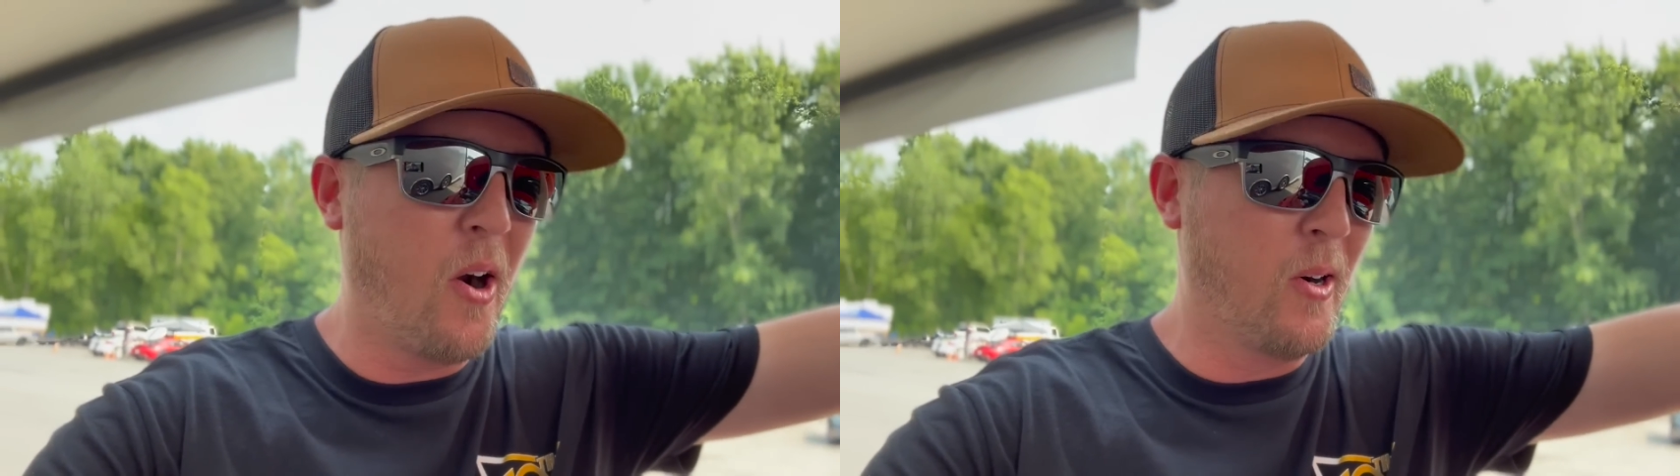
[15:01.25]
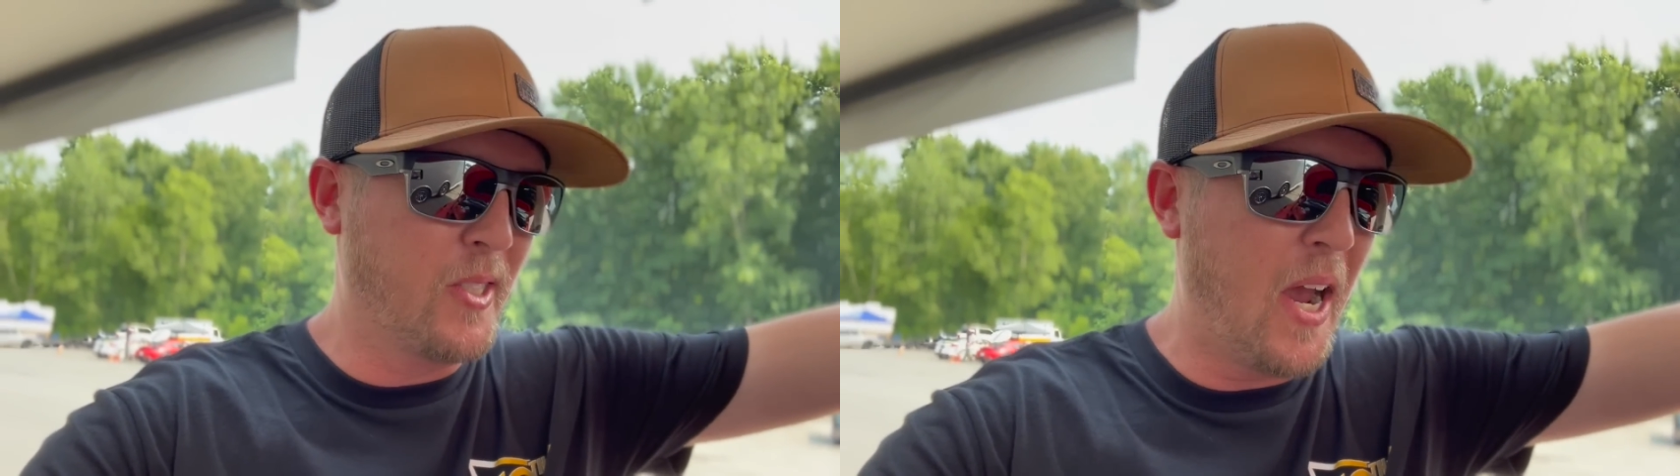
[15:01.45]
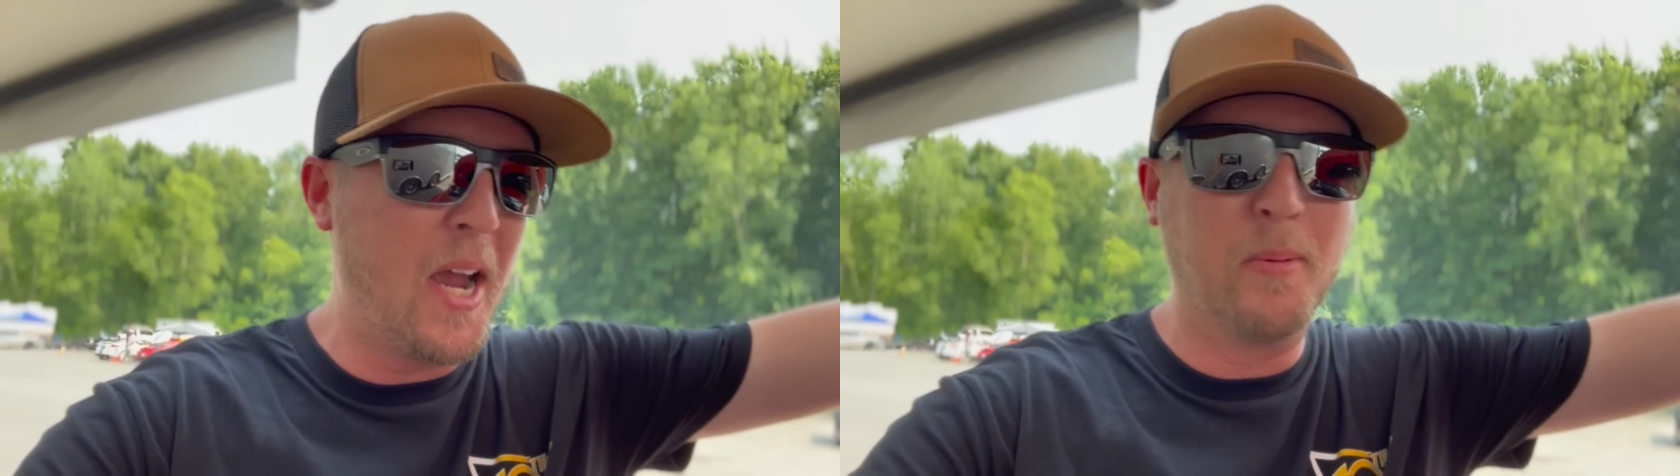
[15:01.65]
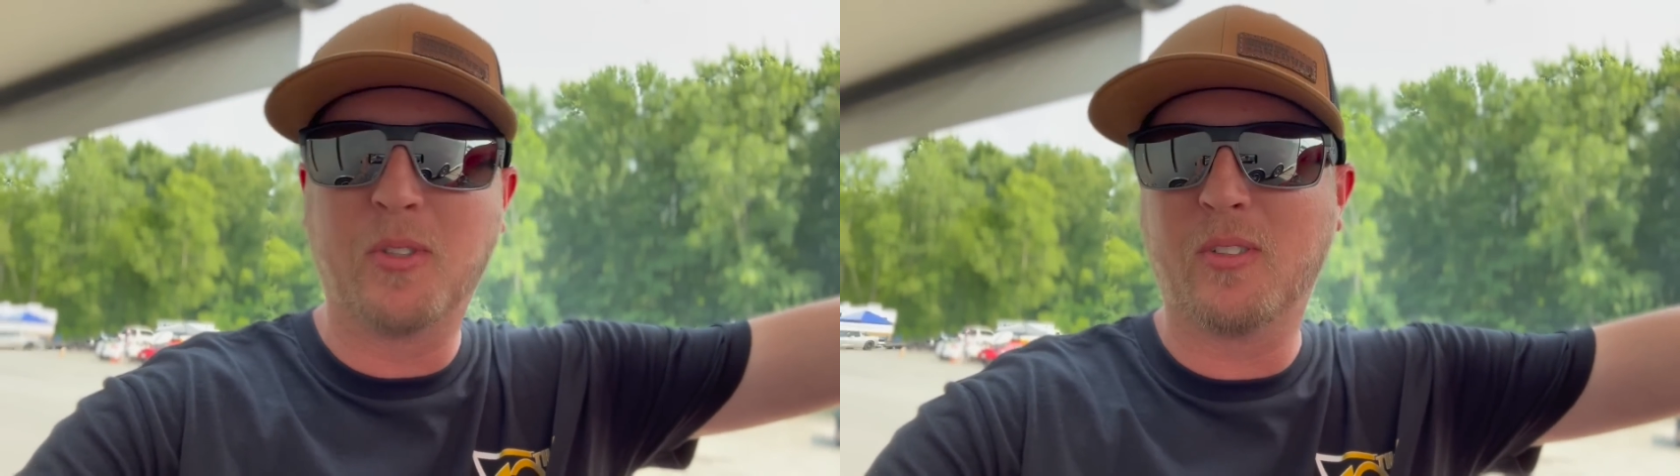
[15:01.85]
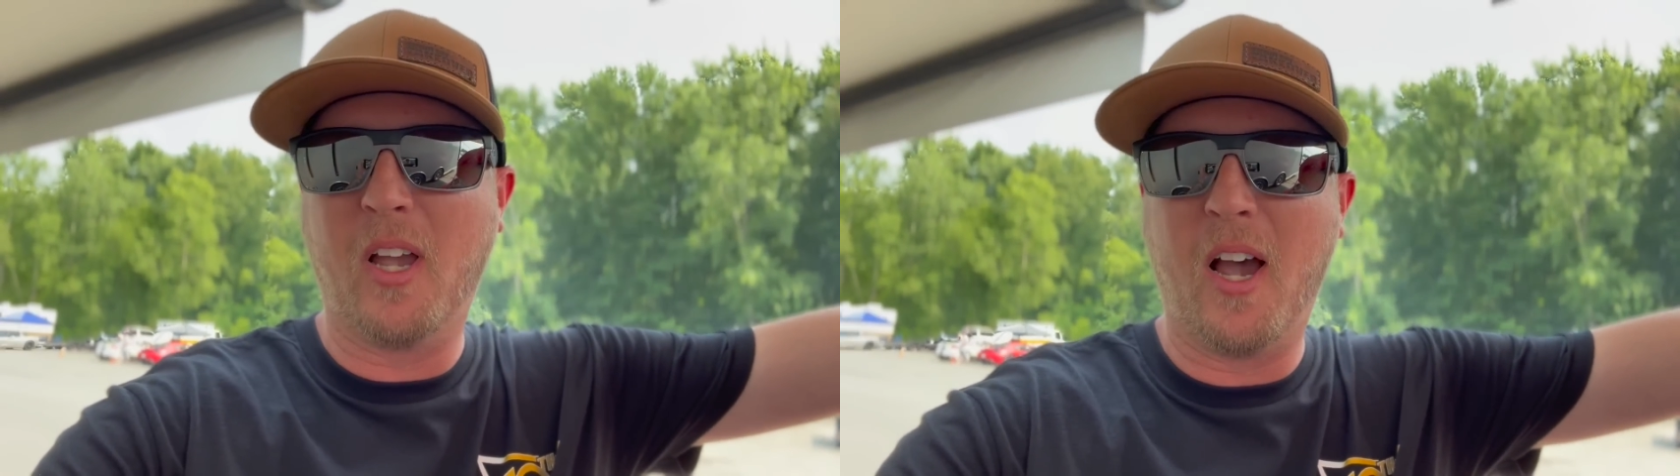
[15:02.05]
our
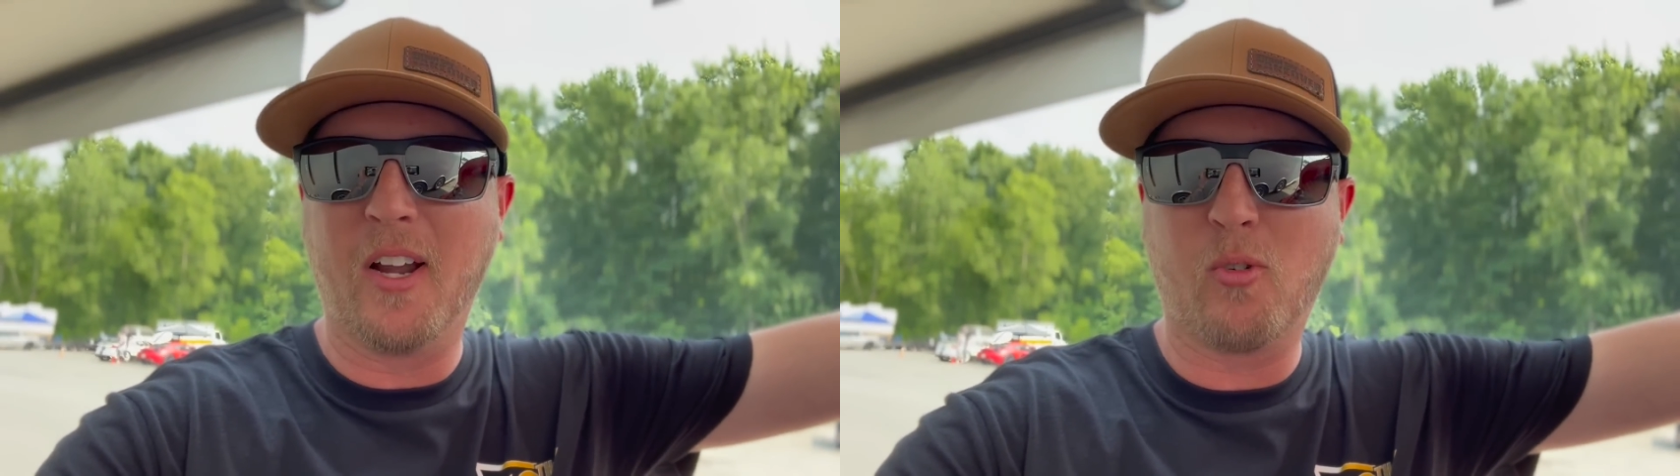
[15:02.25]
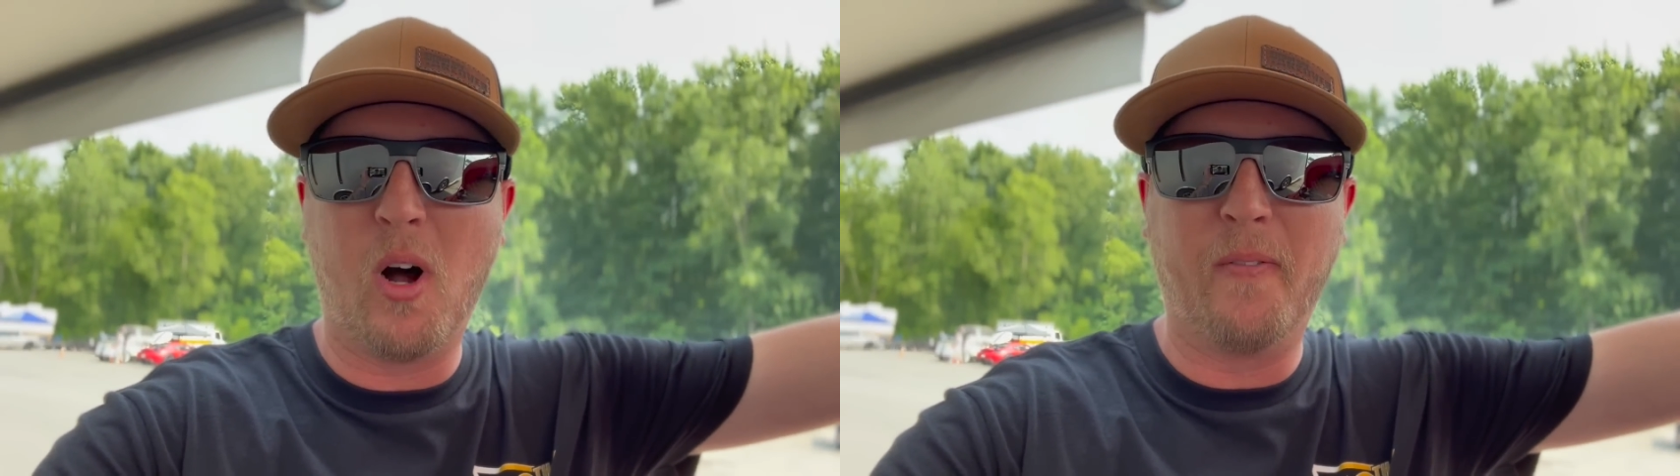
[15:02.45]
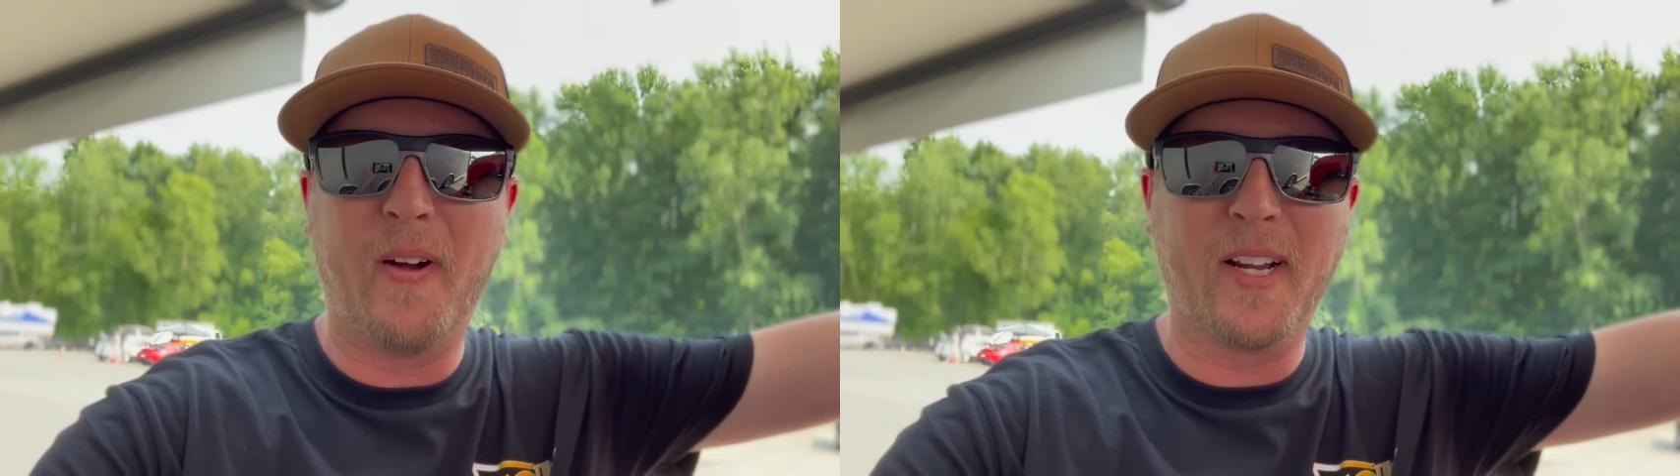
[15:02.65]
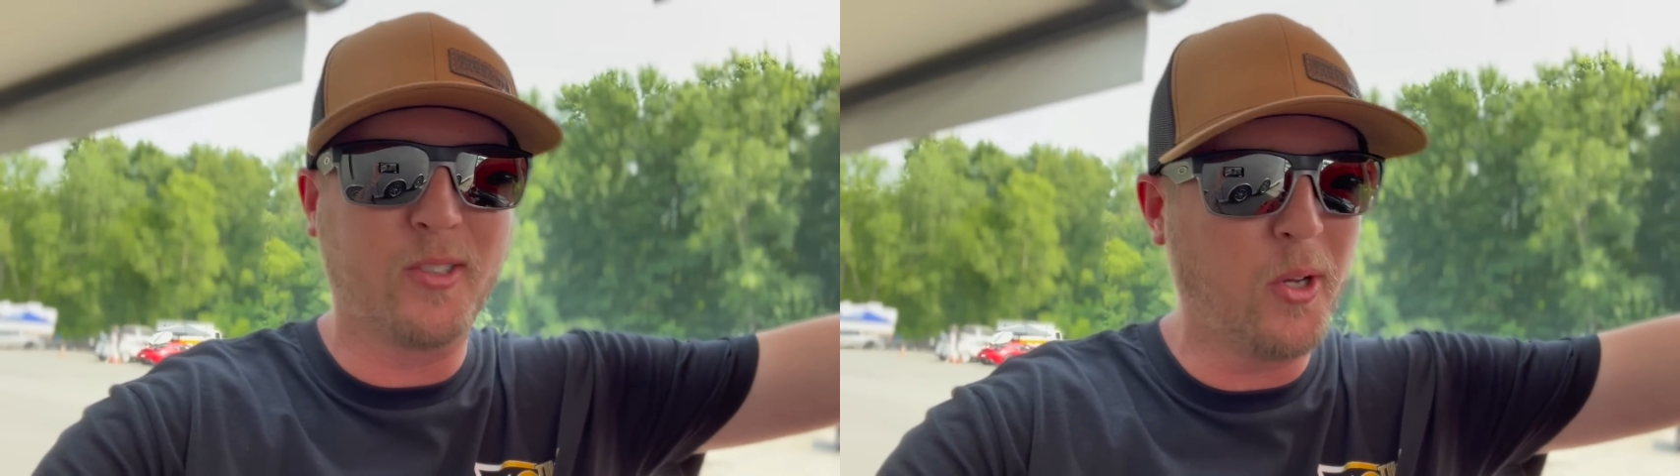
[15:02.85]
times in qualifying,